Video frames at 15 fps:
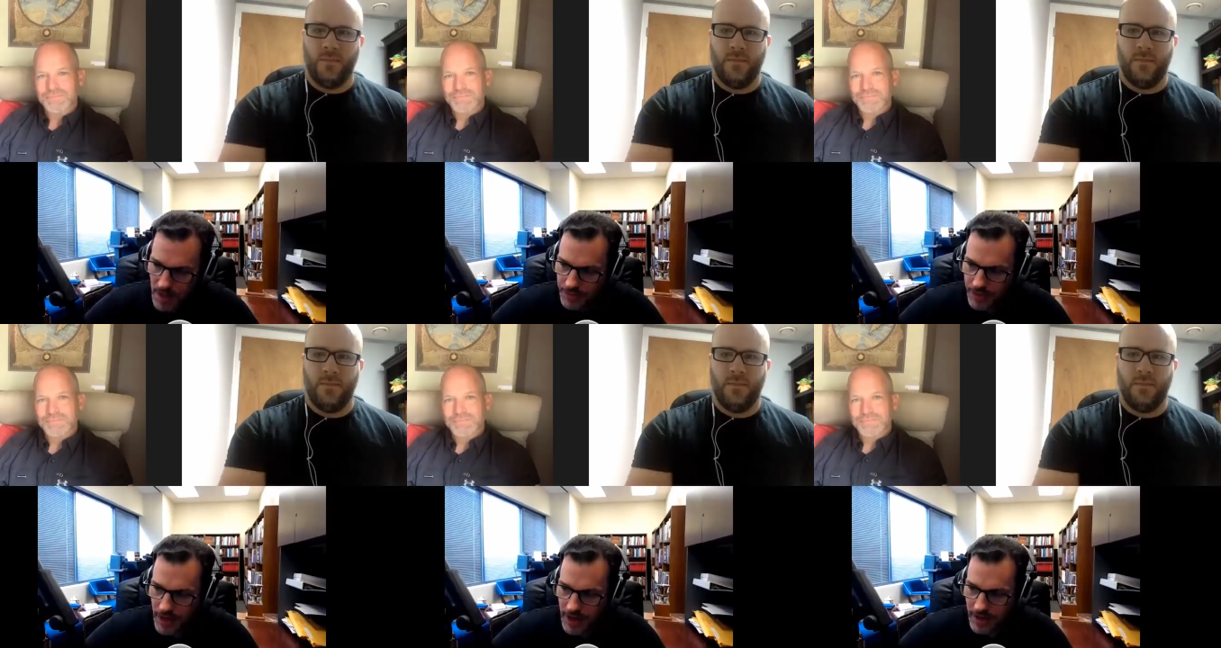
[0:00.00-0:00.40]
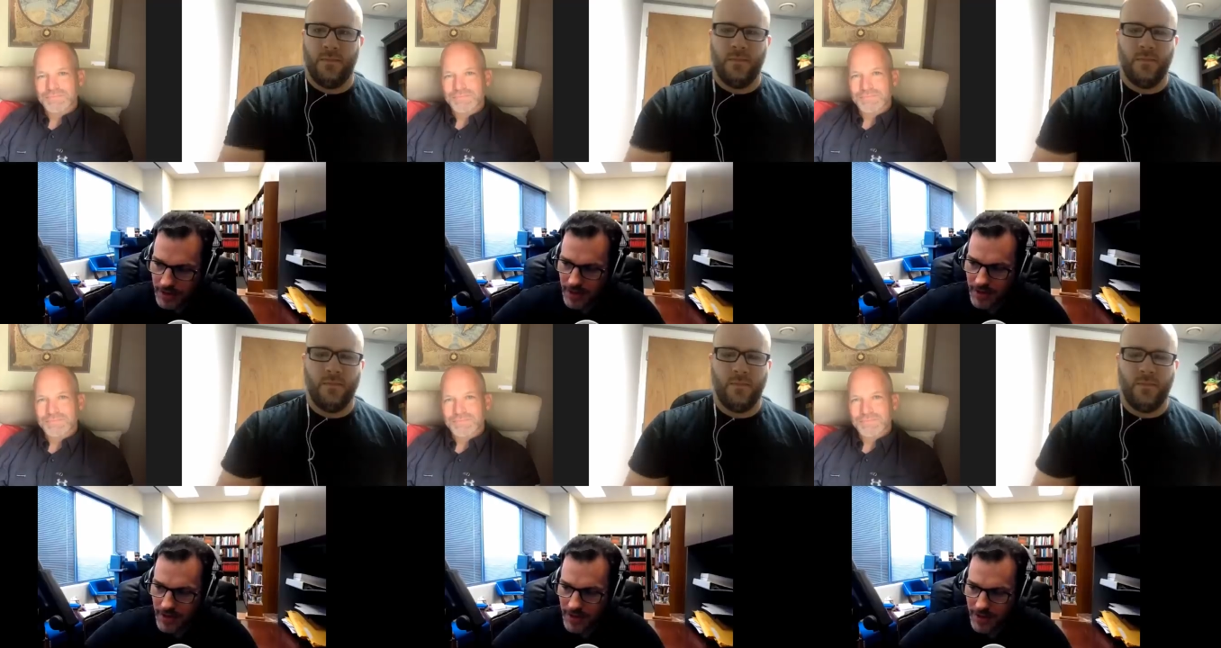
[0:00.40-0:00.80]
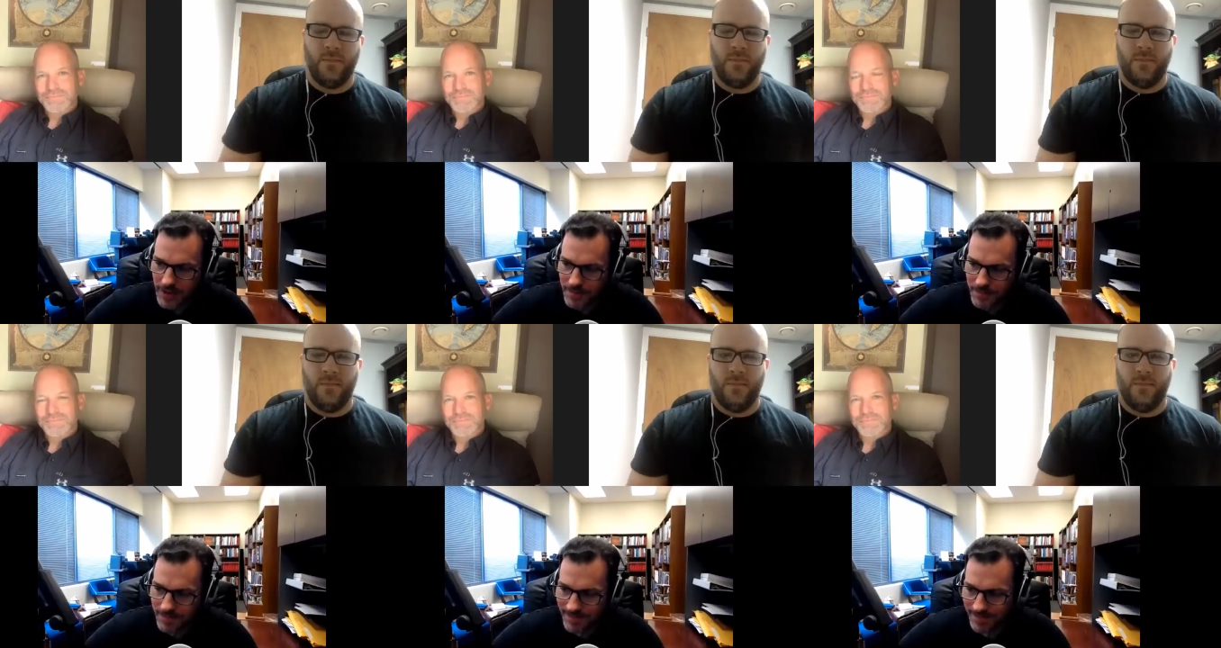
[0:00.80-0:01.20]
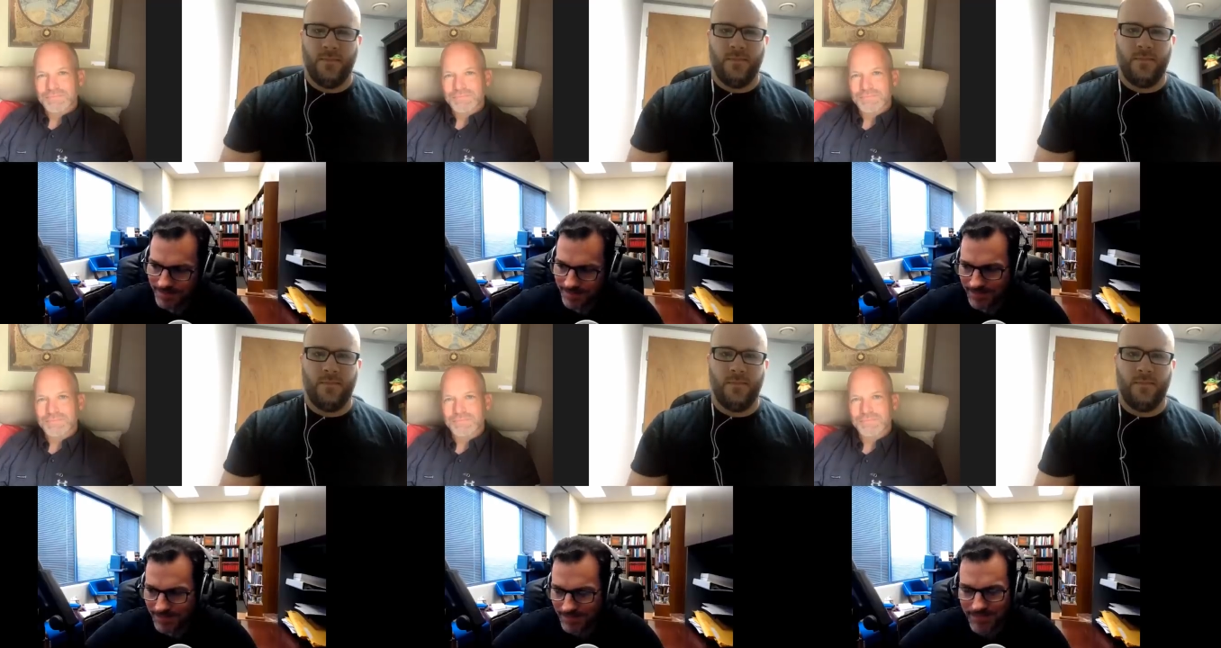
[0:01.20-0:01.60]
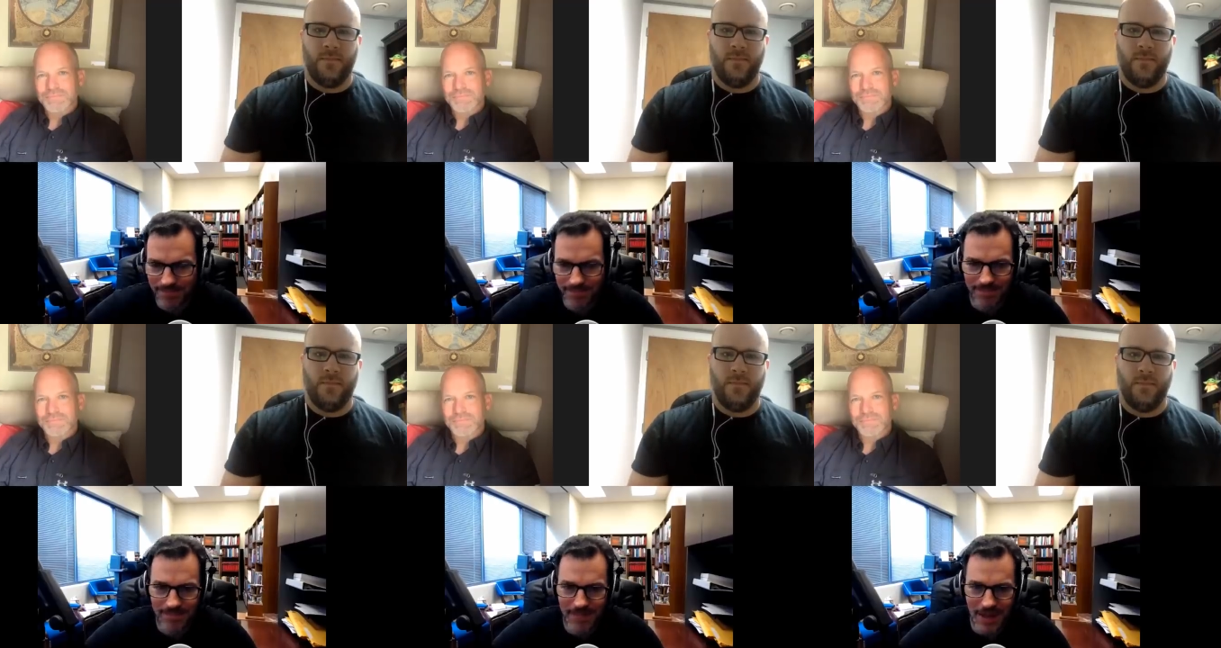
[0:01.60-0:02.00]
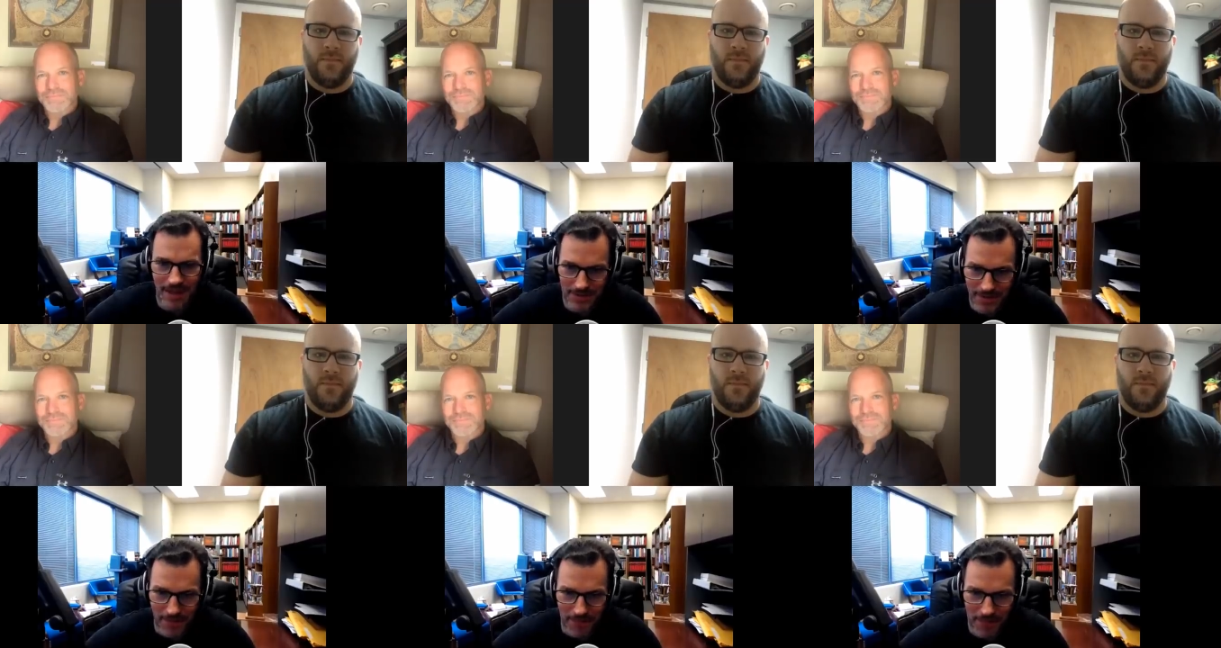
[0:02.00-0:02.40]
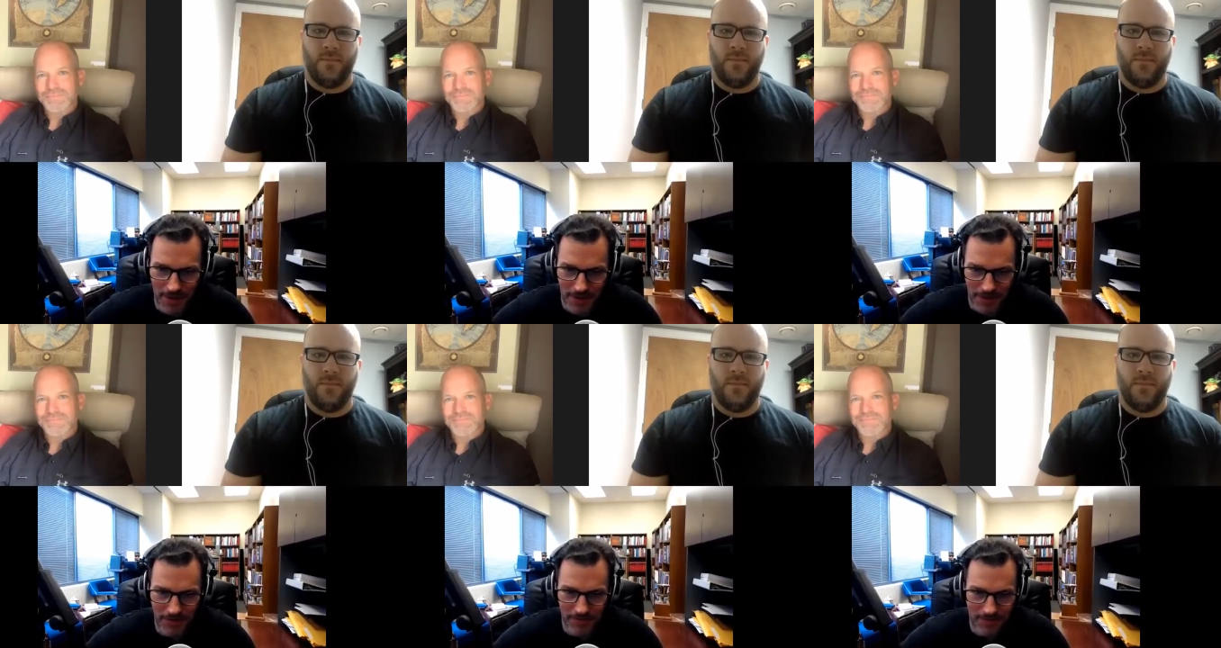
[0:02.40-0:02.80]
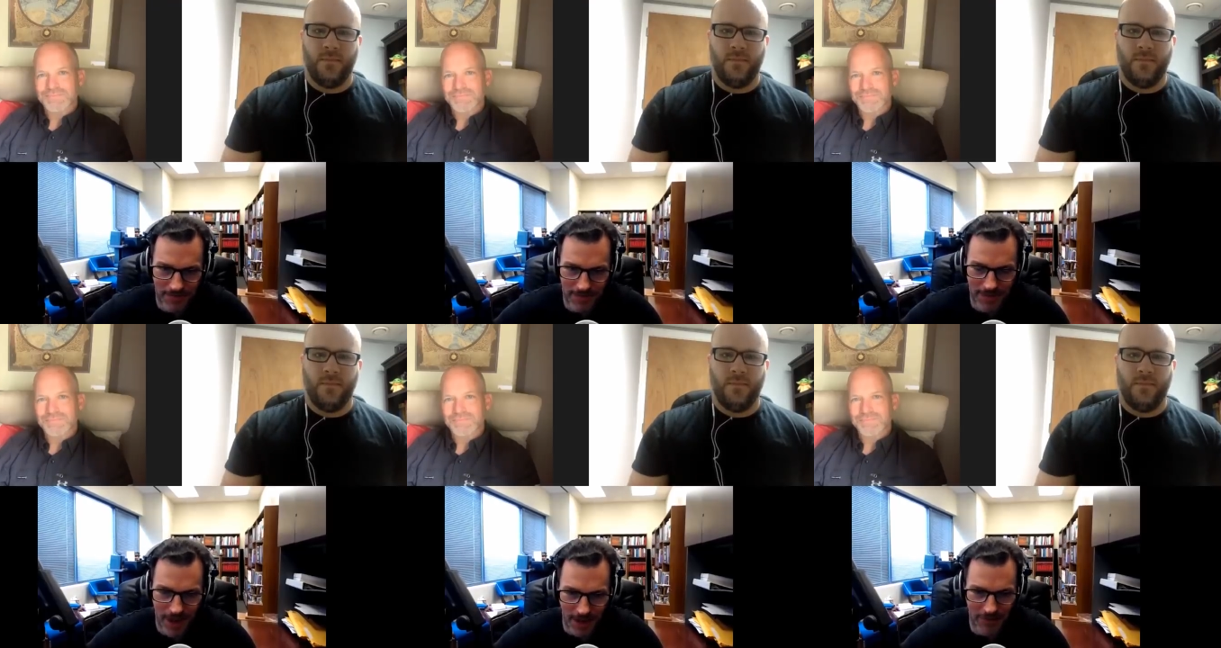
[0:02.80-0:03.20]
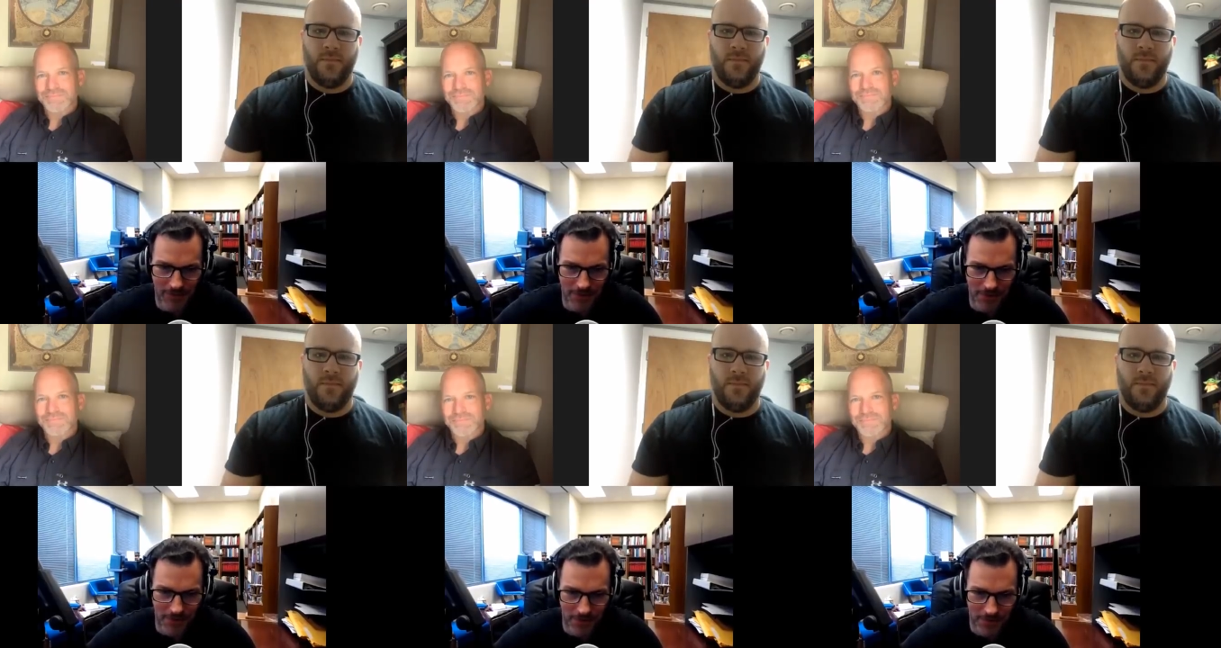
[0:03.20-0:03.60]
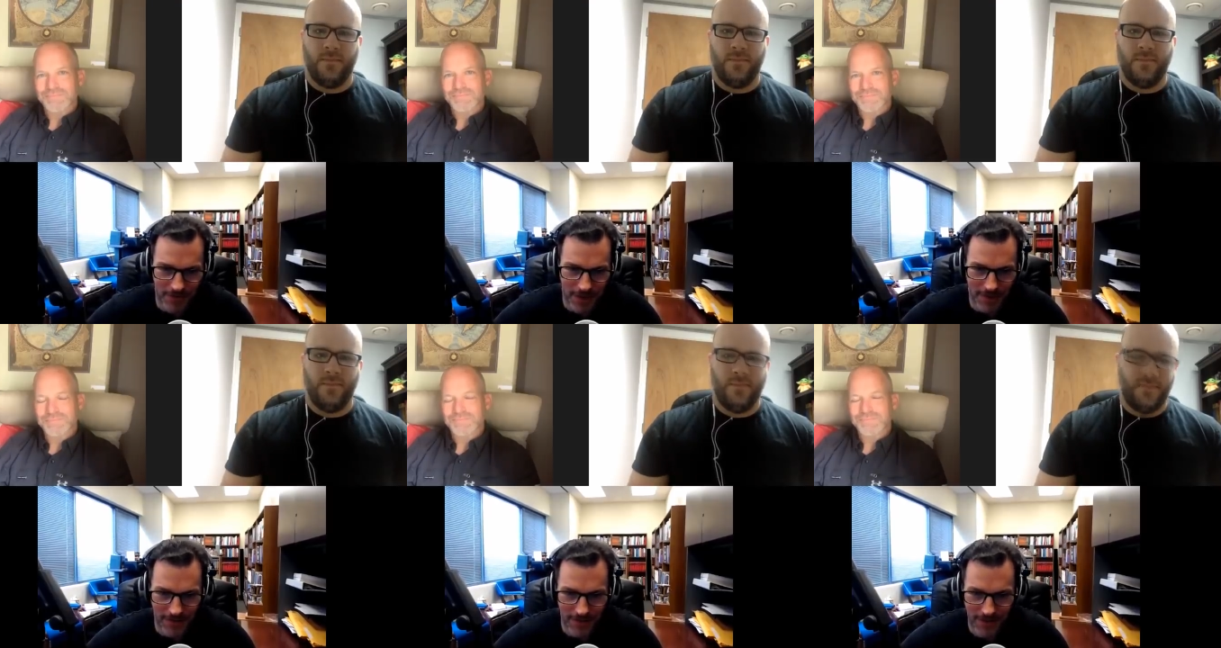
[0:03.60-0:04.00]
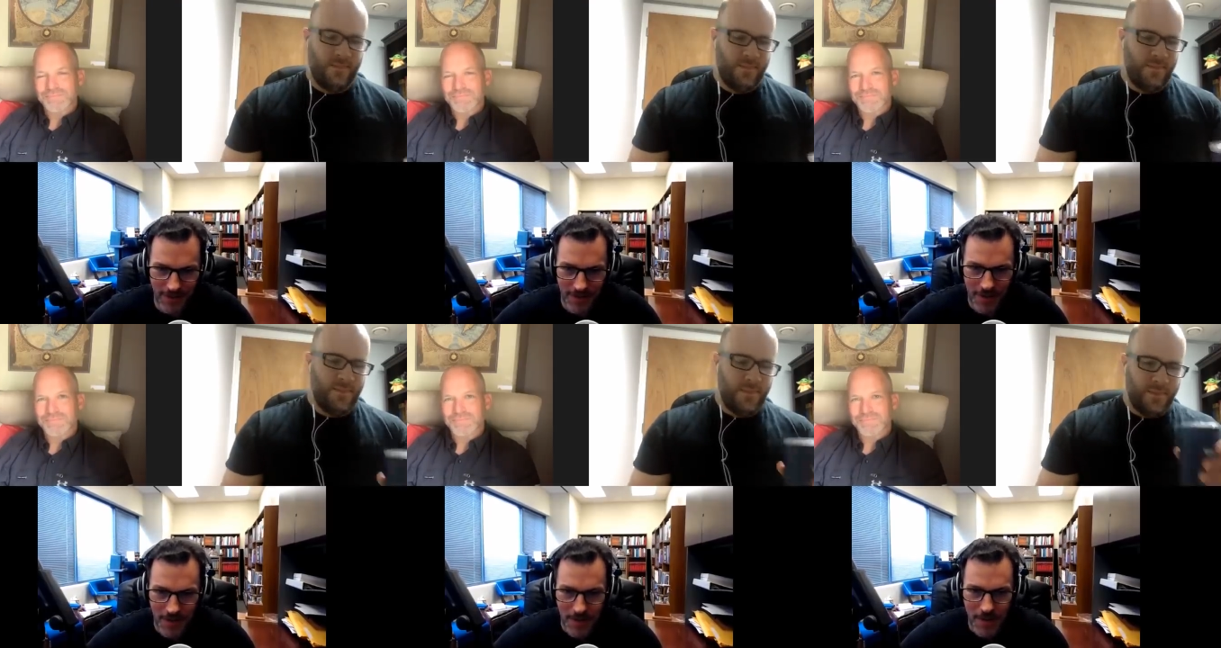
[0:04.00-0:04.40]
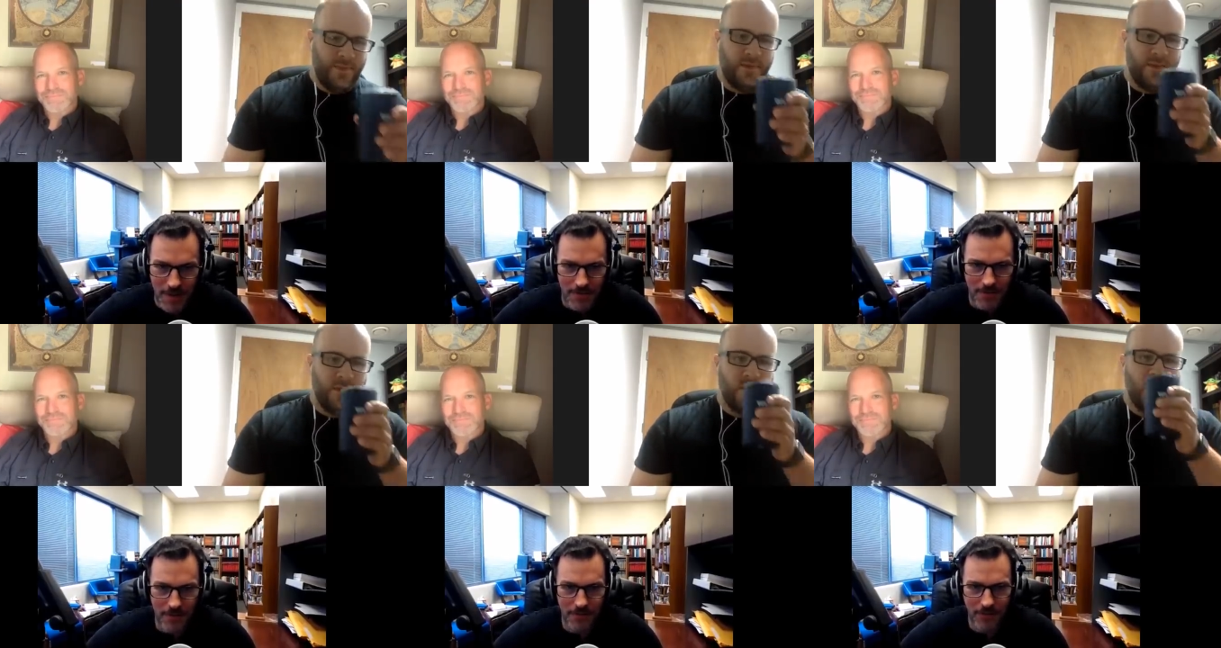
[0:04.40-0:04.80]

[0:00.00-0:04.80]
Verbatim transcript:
Speaker 1: that um, is the fifth texture. That's for